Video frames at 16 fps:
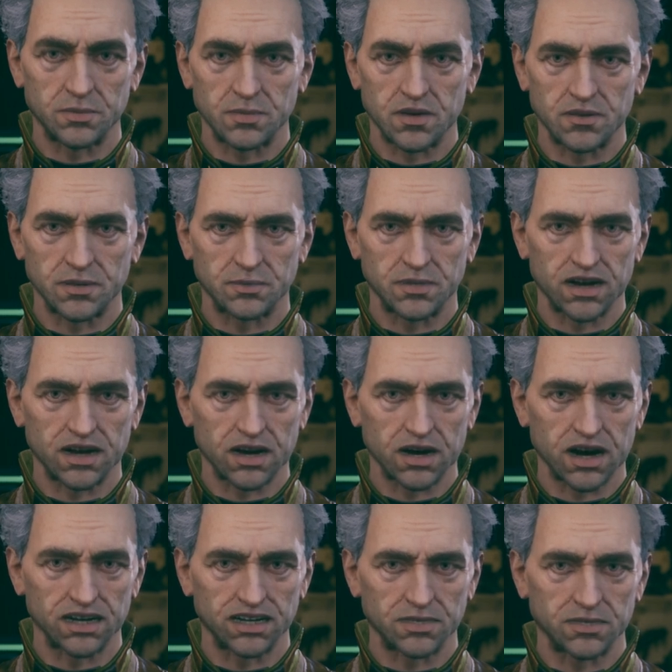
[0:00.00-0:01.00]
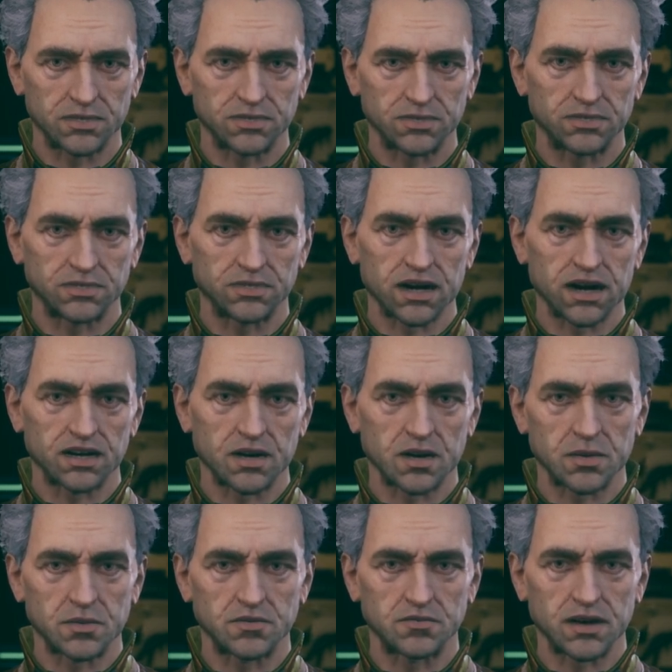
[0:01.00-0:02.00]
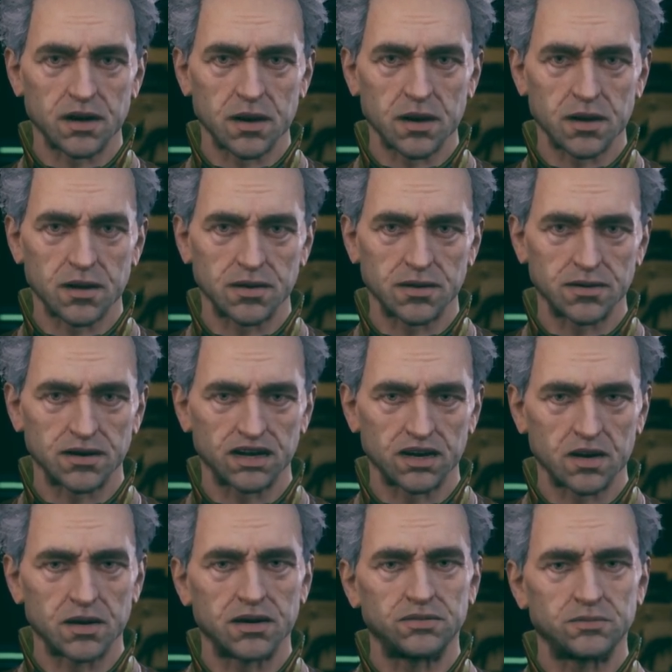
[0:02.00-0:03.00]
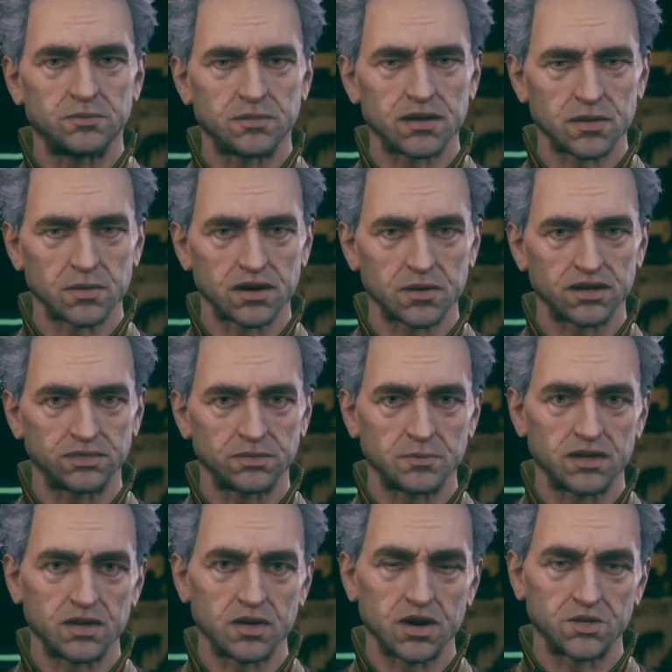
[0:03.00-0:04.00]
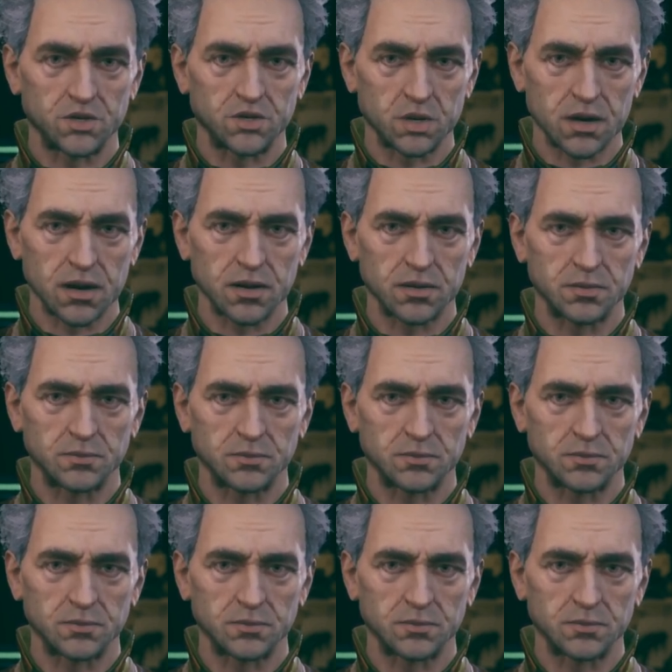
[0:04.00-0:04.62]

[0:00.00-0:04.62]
Some of them get quite scientific. The unexpected is to be treasured,